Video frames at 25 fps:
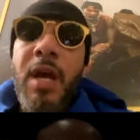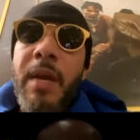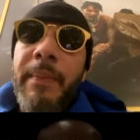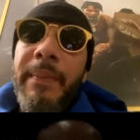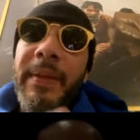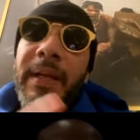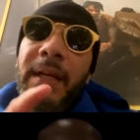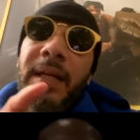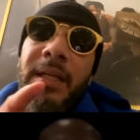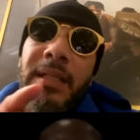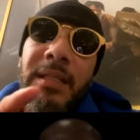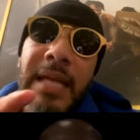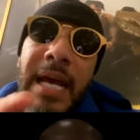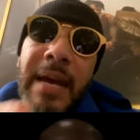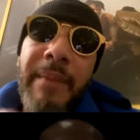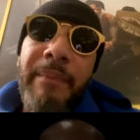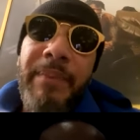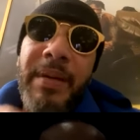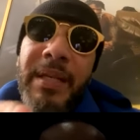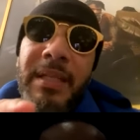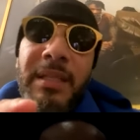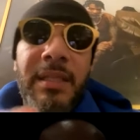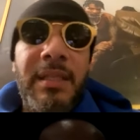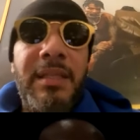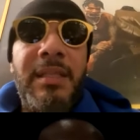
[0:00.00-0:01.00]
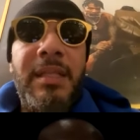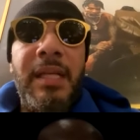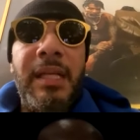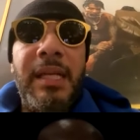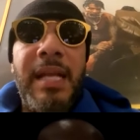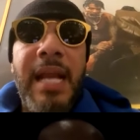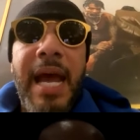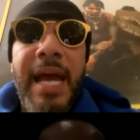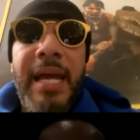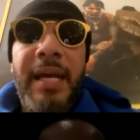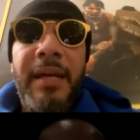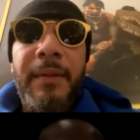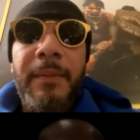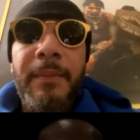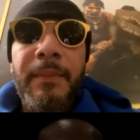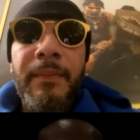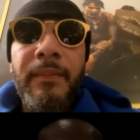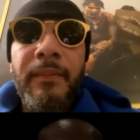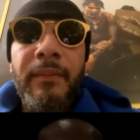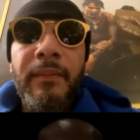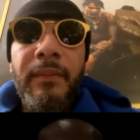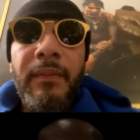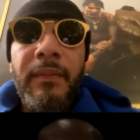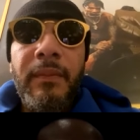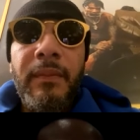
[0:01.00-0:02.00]
because that business tonight
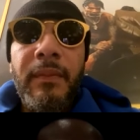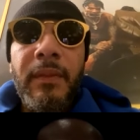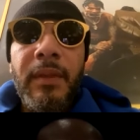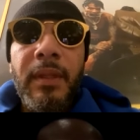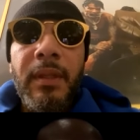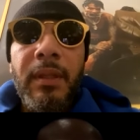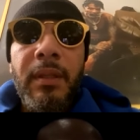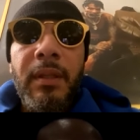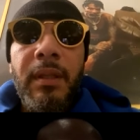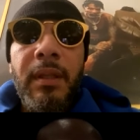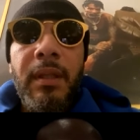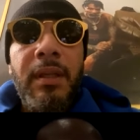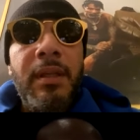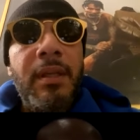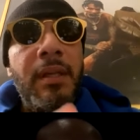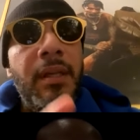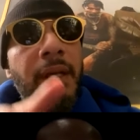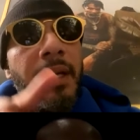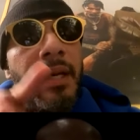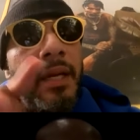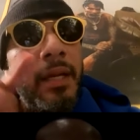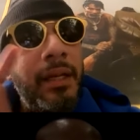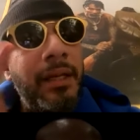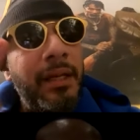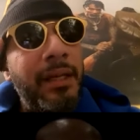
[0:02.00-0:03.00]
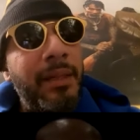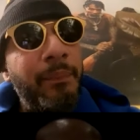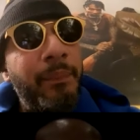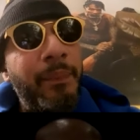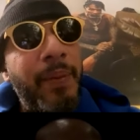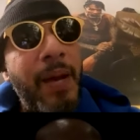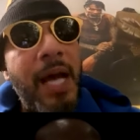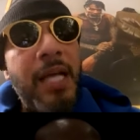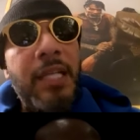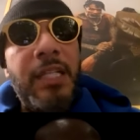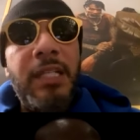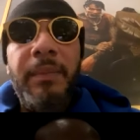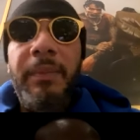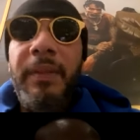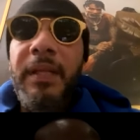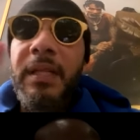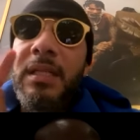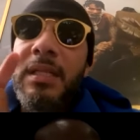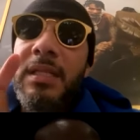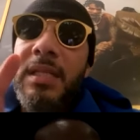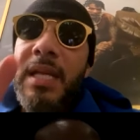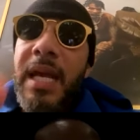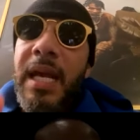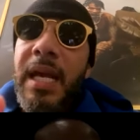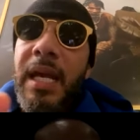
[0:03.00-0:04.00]
can possibly
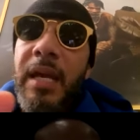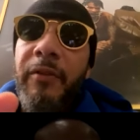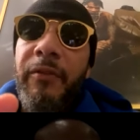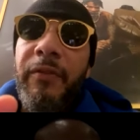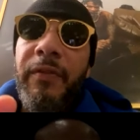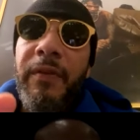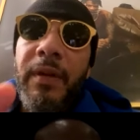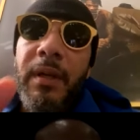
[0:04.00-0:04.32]
save